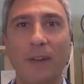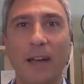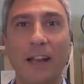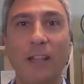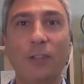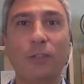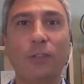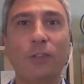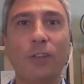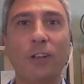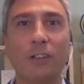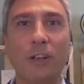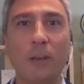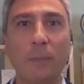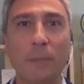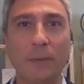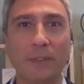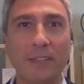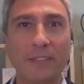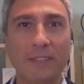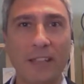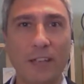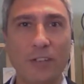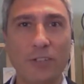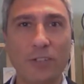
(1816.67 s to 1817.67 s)
an introductory
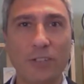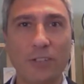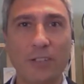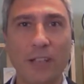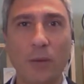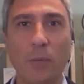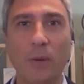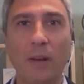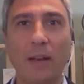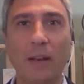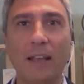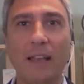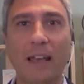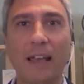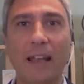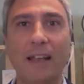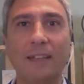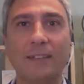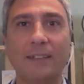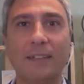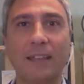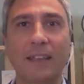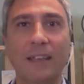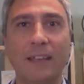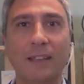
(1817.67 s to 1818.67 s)
presentation that will get
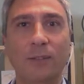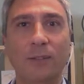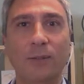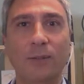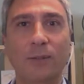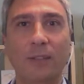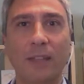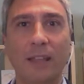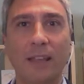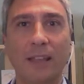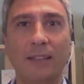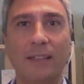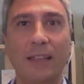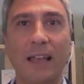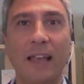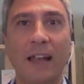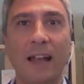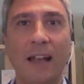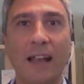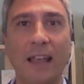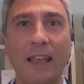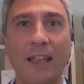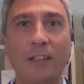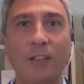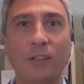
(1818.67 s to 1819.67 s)
us into the
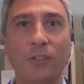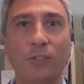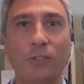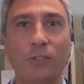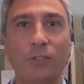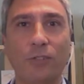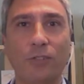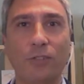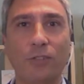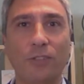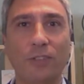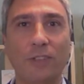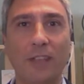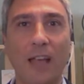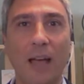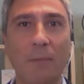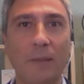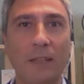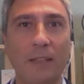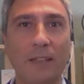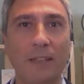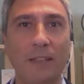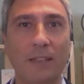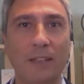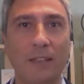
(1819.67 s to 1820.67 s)
Data Lake
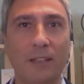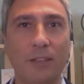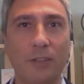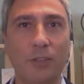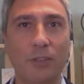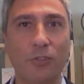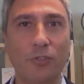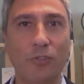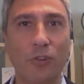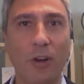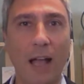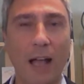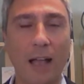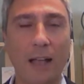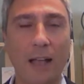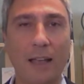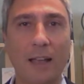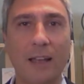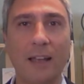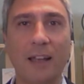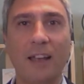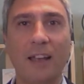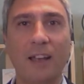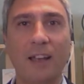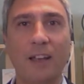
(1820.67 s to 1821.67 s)
Summit
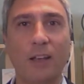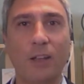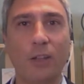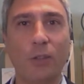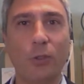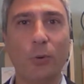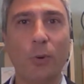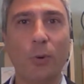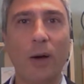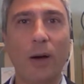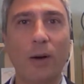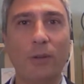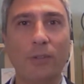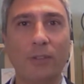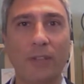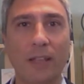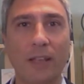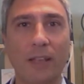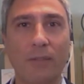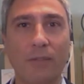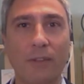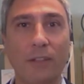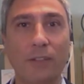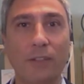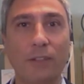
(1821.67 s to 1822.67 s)
track throughout
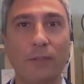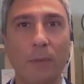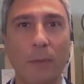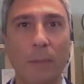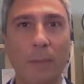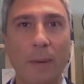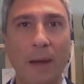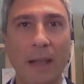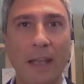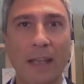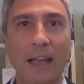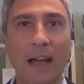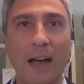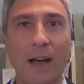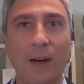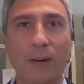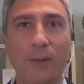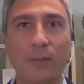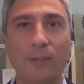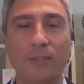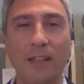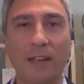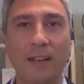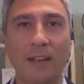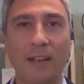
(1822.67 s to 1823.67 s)
the rest of the
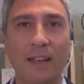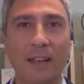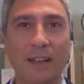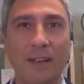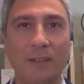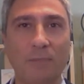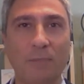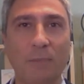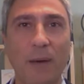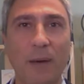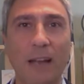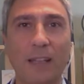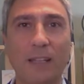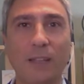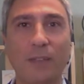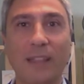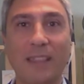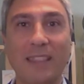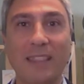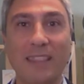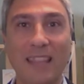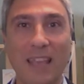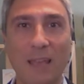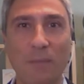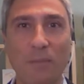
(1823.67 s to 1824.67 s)
breakouts and part of
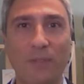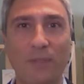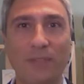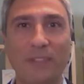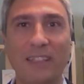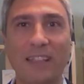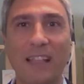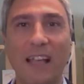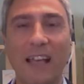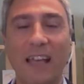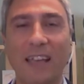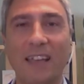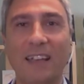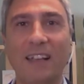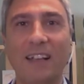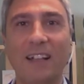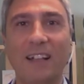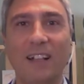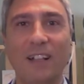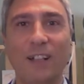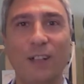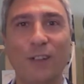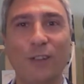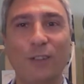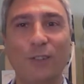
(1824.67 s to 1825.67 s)
the theme of the day.
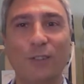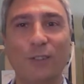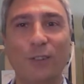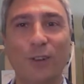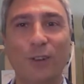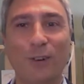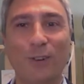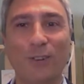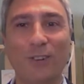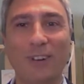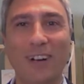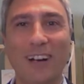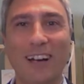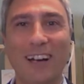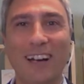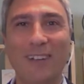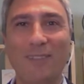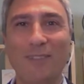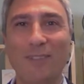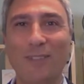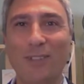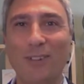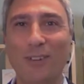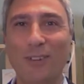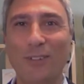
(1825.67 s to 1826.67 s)
So,
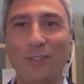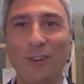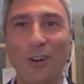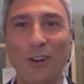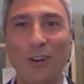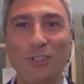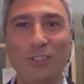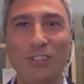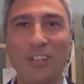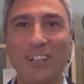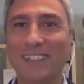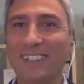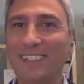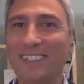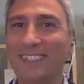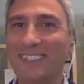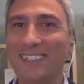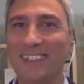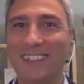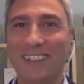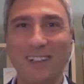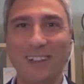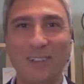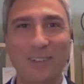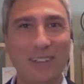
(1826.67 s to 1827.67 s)
Roger,
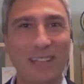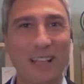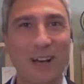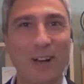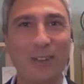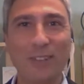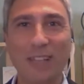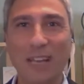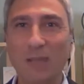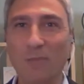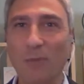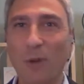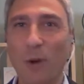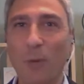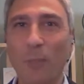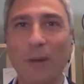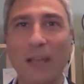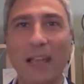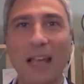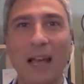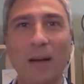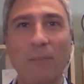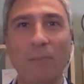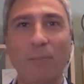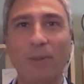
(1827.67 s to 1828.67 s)
without any more
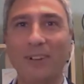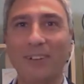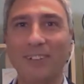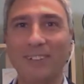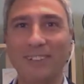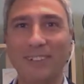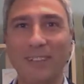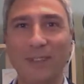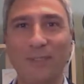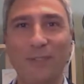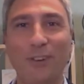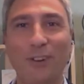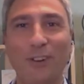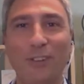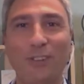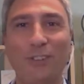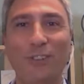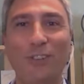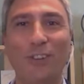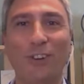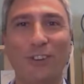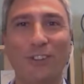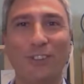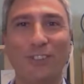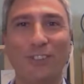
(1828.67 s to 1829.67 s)
preamble, the floor
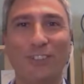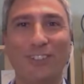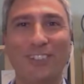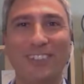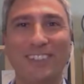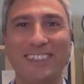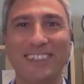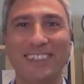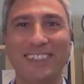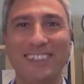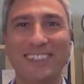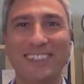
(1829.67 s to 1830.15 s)
is yours.